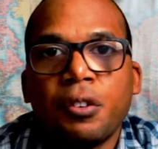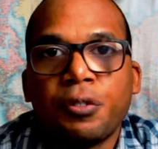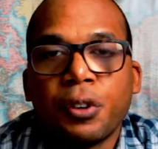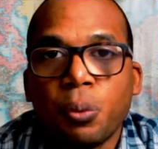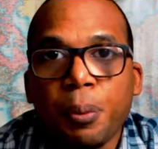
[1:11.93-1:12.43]

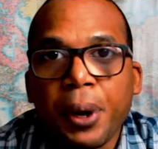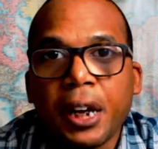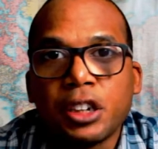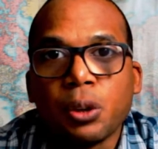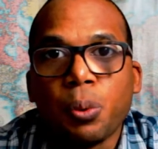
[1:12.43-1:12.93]
For a whip
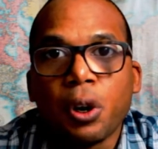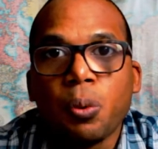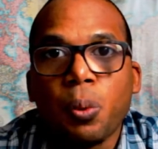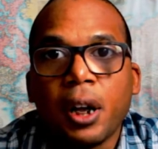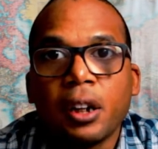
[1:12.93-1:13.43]
pan to work
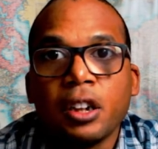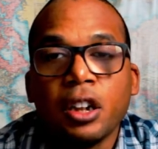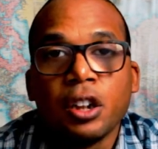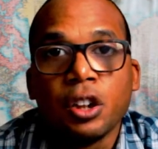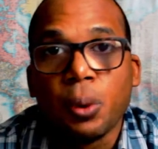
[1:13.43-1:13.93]
well,
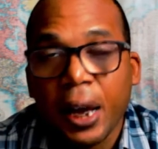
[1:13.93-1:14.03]
you